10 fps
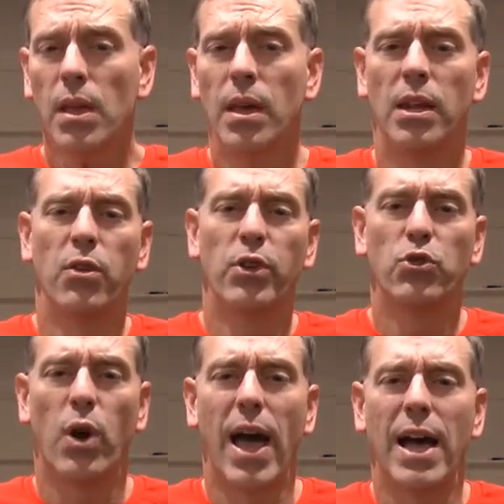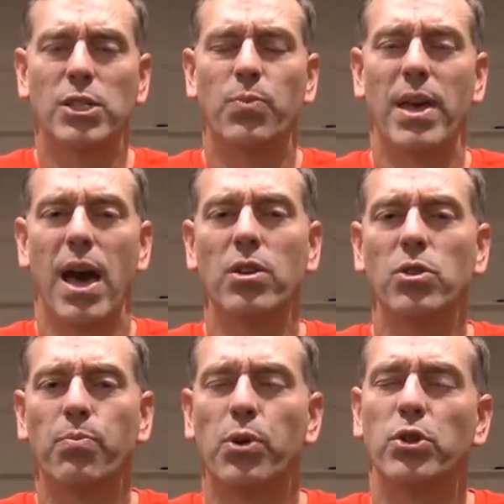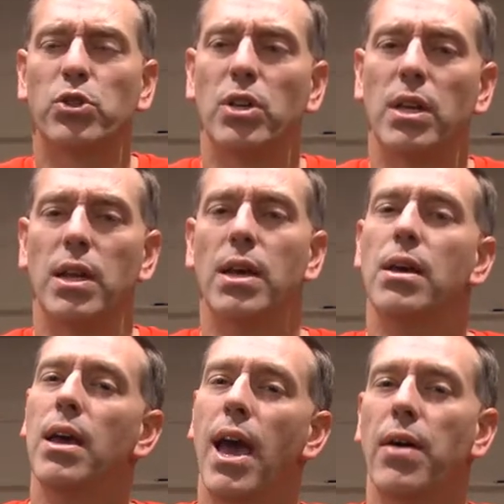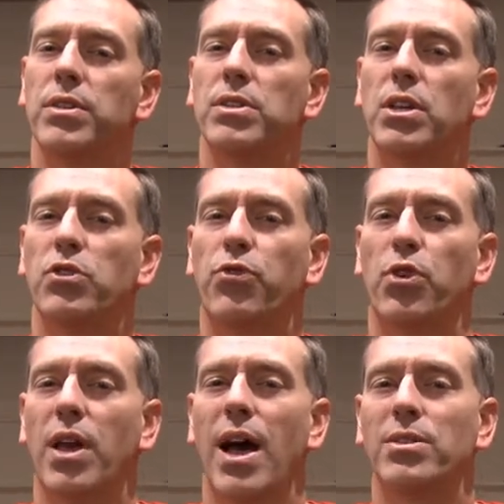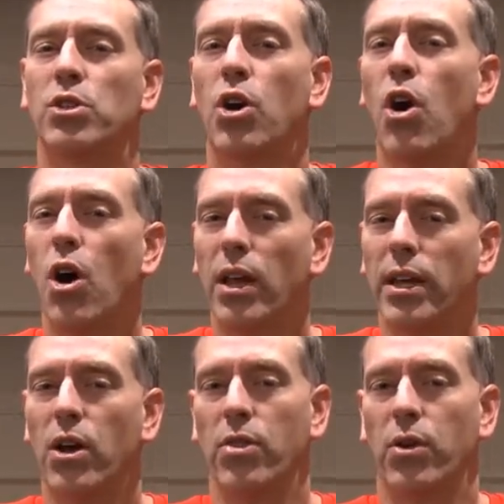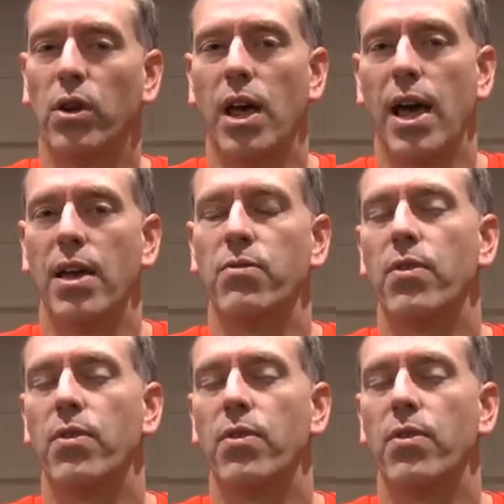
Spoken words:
An individual asked me, how does a person have a sense for God's calling on their life?